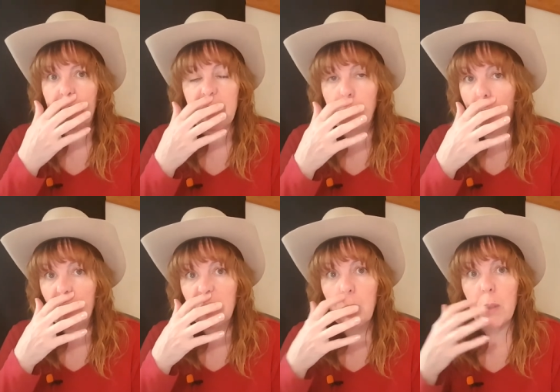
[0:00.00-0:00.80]
It's
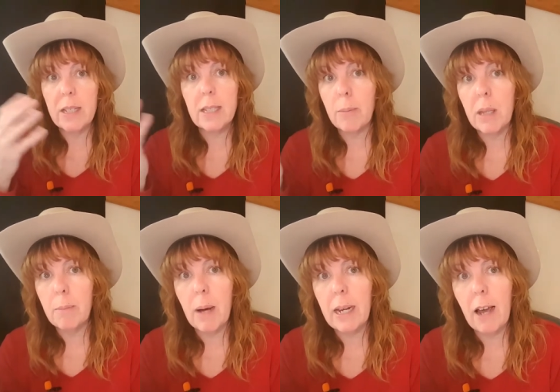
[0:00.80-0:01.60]
possible that some of
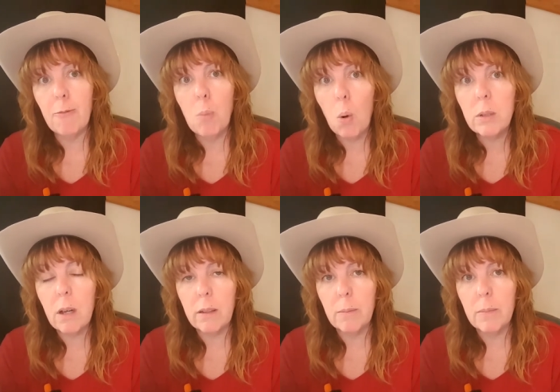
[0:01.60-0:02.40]
them might have mold
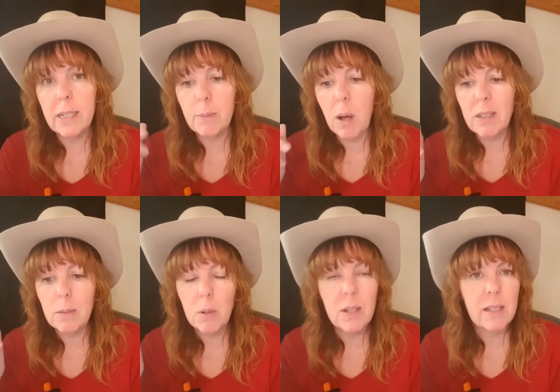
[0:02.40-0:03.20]
on them. It's
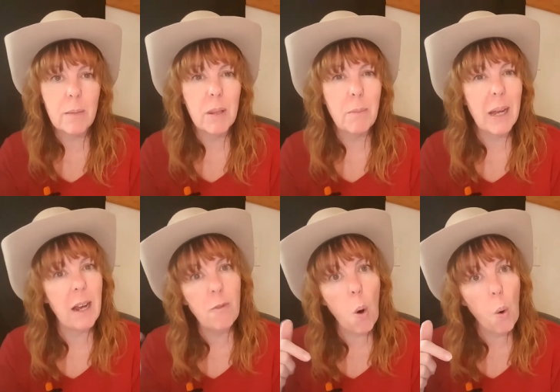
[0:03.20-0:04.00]
possible that some of them might
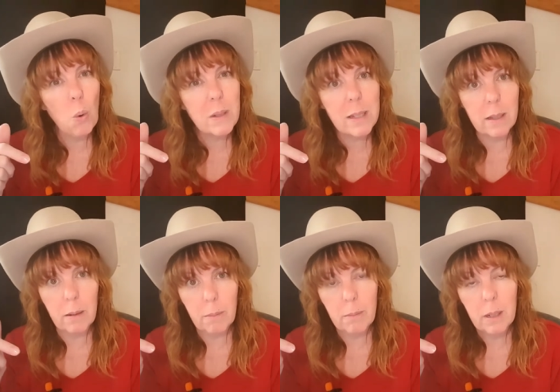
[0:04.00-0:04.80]
have holes in
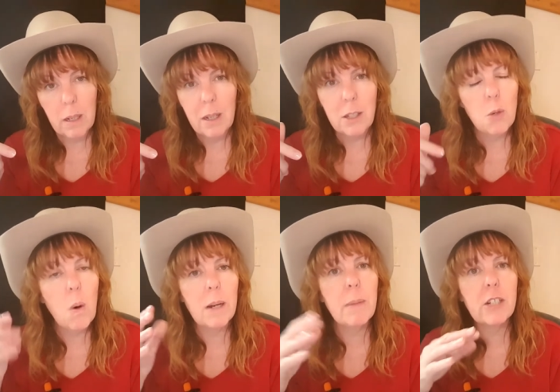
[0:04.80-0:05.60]
them. You
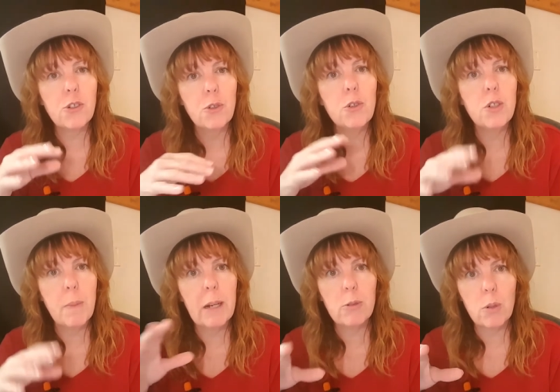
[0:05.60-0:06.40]
want to make sure your
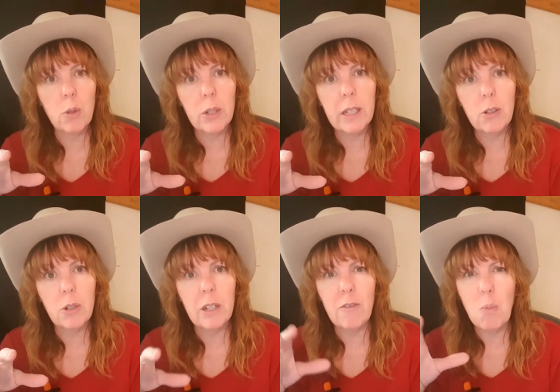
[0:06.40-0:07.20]
tomatoes are looking
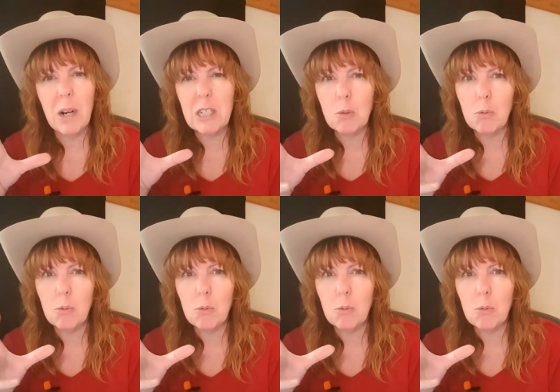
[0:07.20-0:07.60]
good. If one is